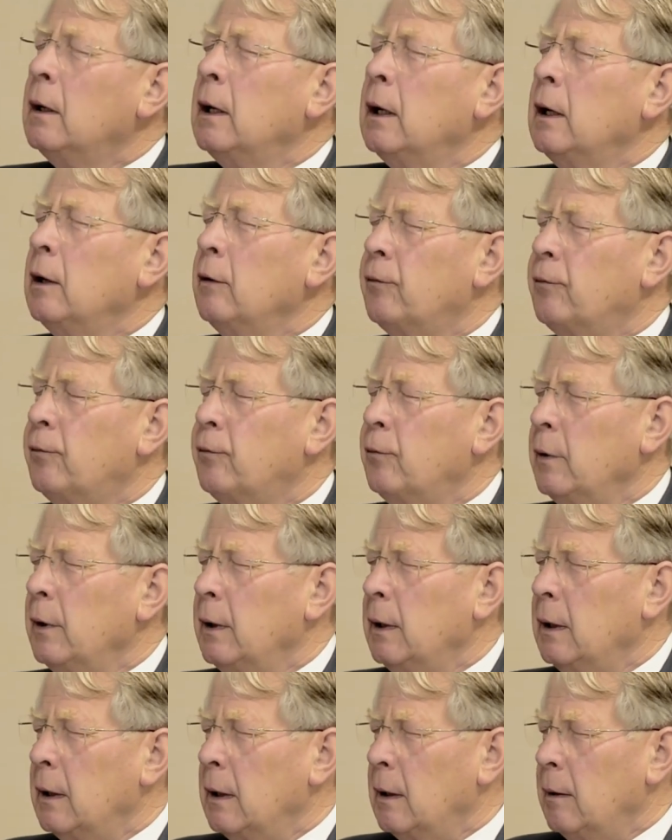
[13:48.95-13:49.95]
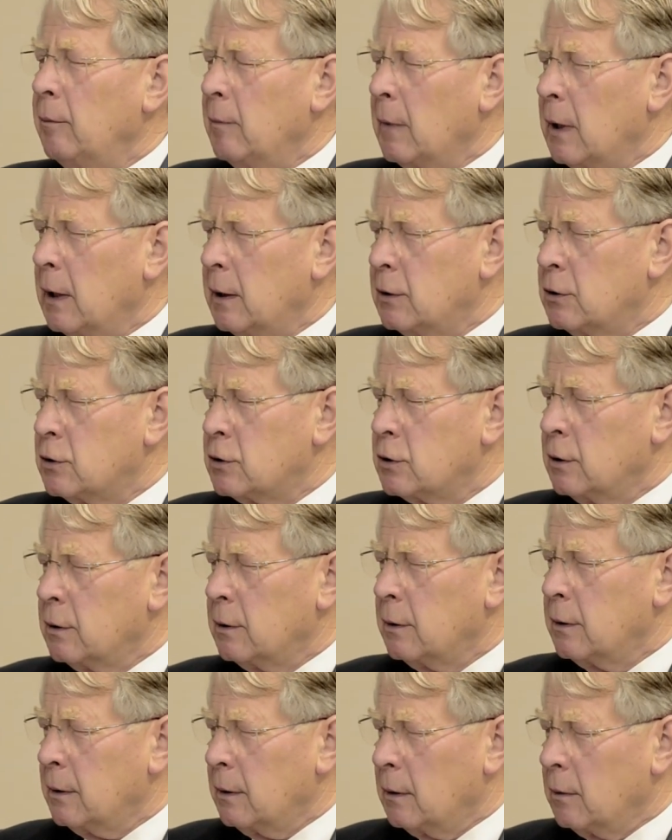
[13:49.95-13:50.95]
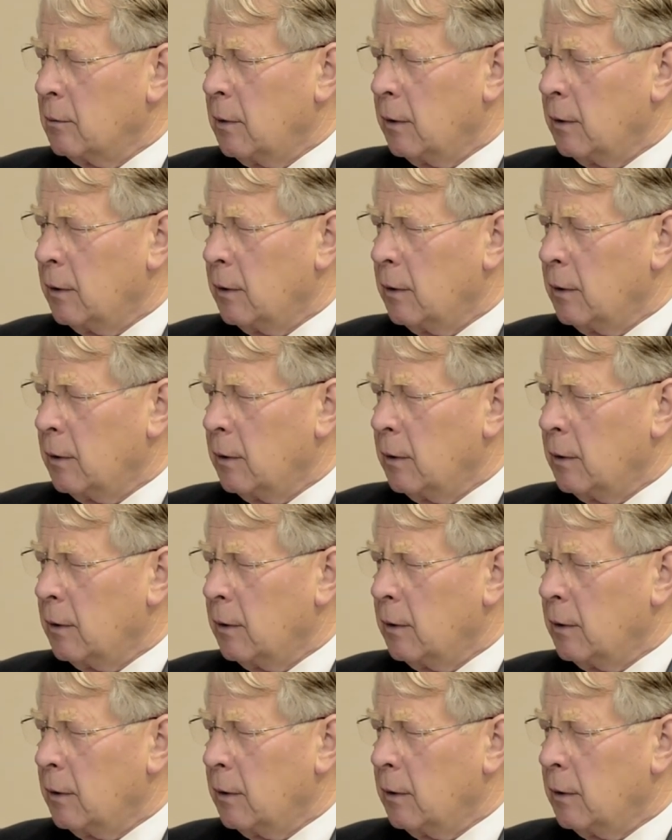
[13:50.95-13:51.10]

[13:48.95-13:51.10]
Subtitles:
if we imagine,